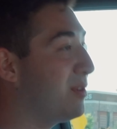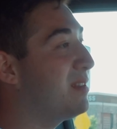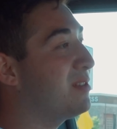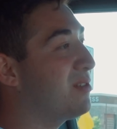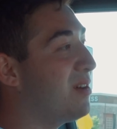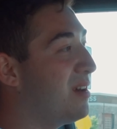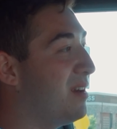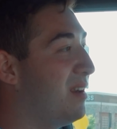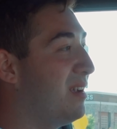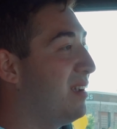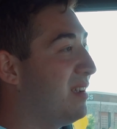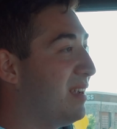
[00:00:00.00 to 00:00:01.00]
with this car,
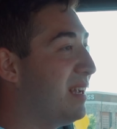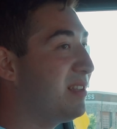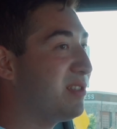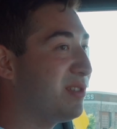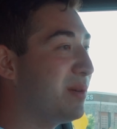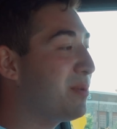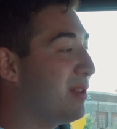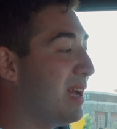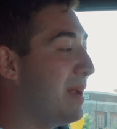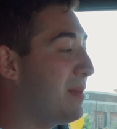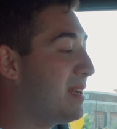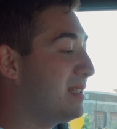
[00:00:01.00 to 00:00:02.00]
it's super
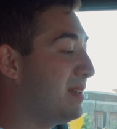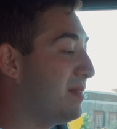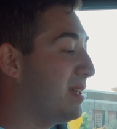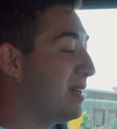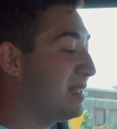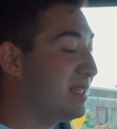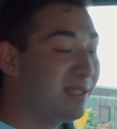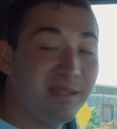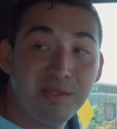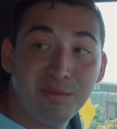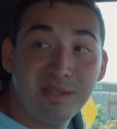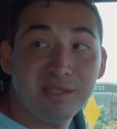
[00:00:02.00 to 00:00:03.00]
light because of the
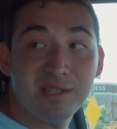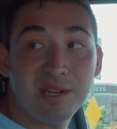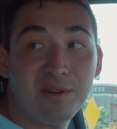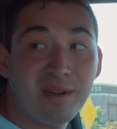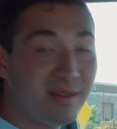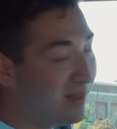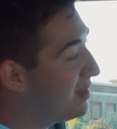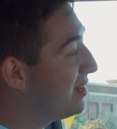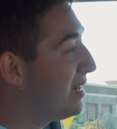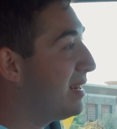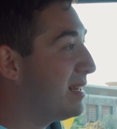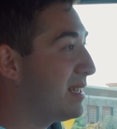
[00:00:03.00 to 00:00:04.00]
assistance with the steering.
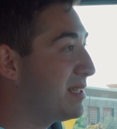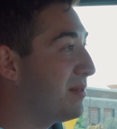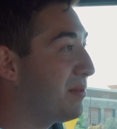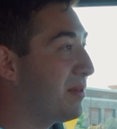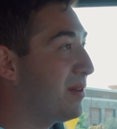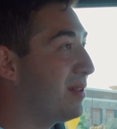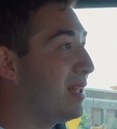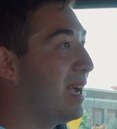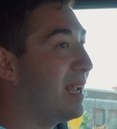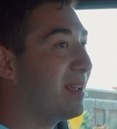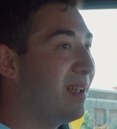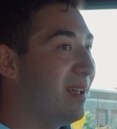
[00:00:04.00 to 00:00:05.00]
It doesn't feel
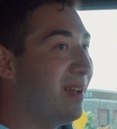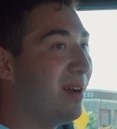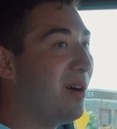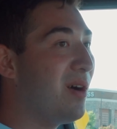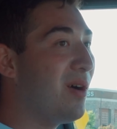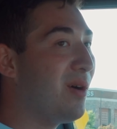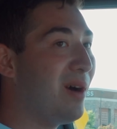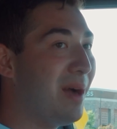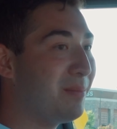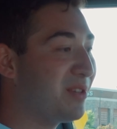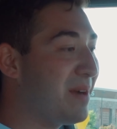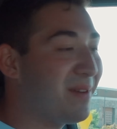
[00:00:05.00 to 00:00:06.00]
like, oh,
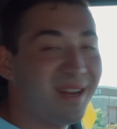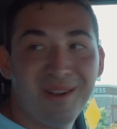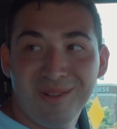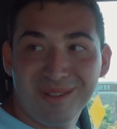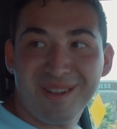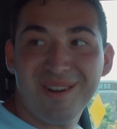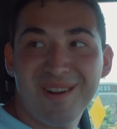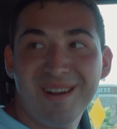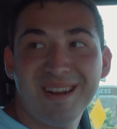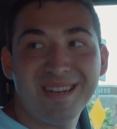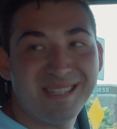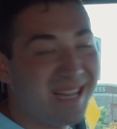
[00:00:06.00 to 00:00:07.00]
I'm driving an old car
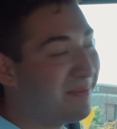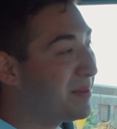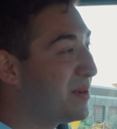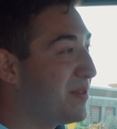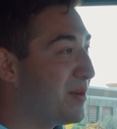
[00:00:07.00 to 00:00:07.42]
and I just have to move it